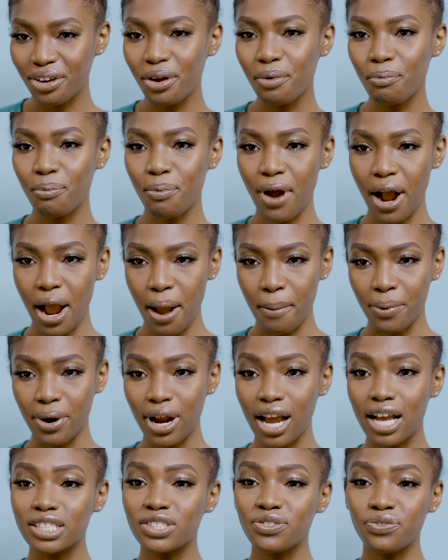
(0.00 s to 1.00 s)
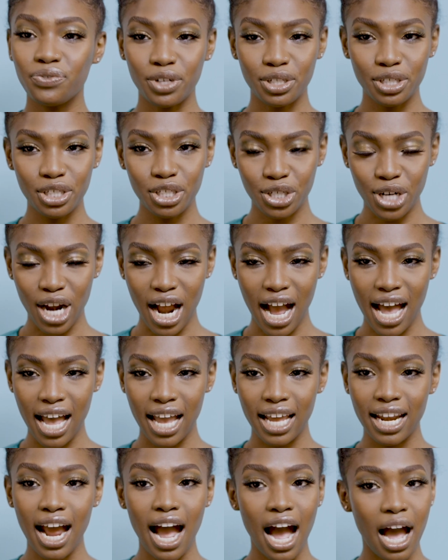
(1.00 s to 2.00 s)
Grip Primer has fully
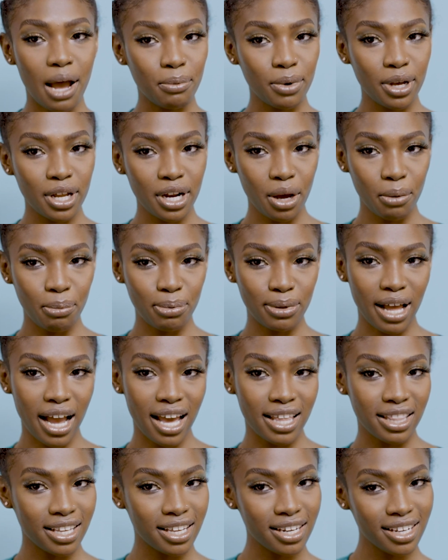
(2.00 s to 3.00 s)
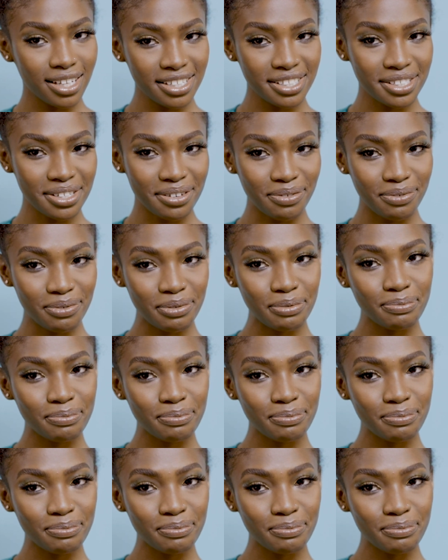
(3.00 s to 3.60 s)
dried, I'm gonna apply the adhesive.